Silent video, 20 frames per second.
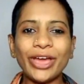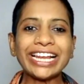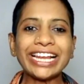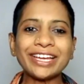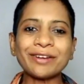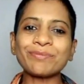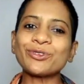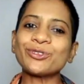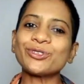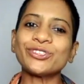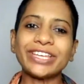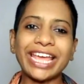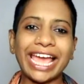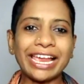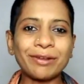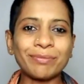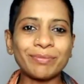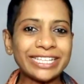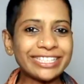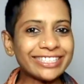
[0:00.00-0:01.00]
Welcome to
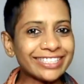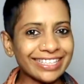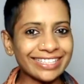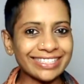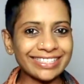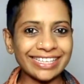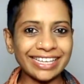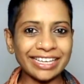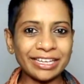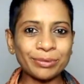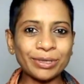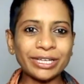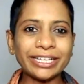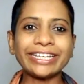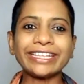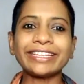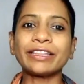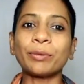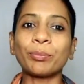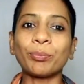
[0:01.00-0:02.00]
Style Meets
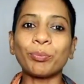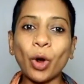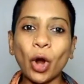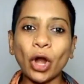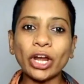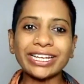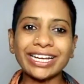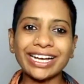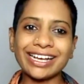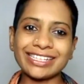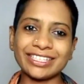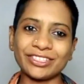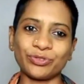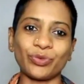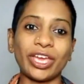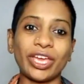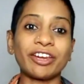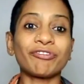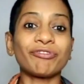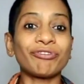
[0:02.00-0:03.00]
Sustainability, the podcast
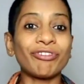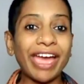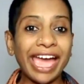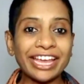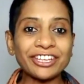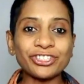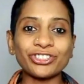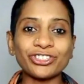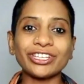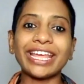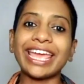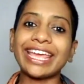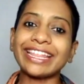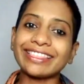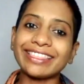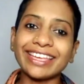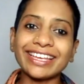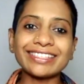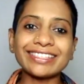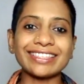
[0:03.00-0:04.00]
where fashion,
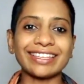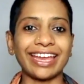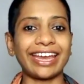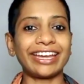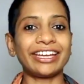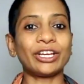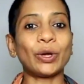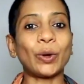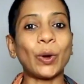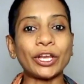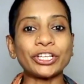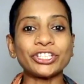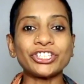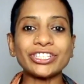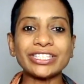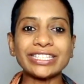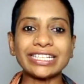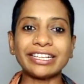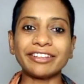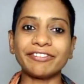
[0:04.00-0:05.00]
ethics, and
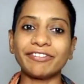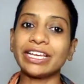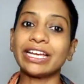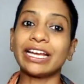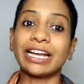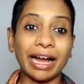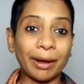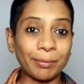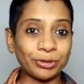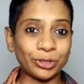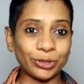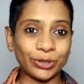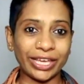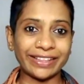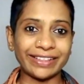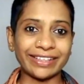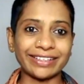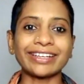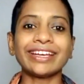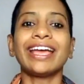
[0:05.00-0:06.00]
conscious living come
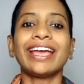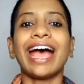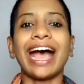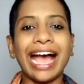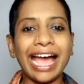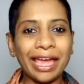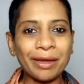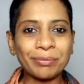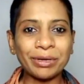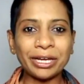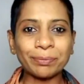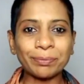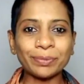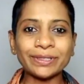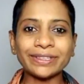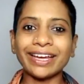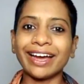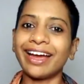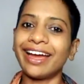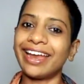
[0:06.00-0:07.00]
together. I am
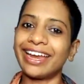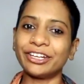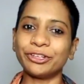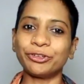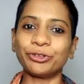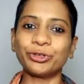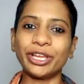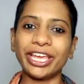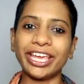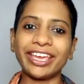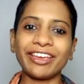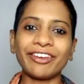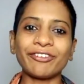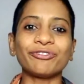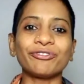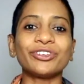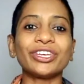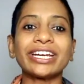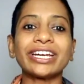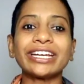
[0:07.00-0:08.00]
Arpita, and
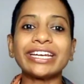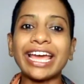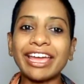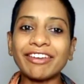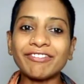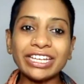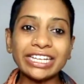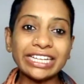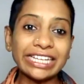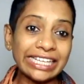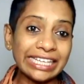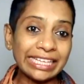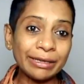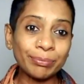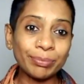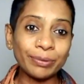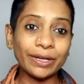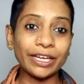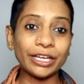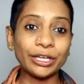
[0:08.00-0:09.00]
today we are diving
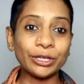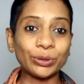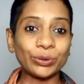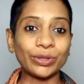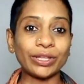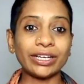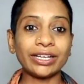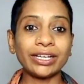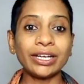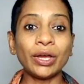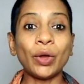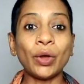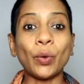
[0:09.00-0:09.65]
deep into the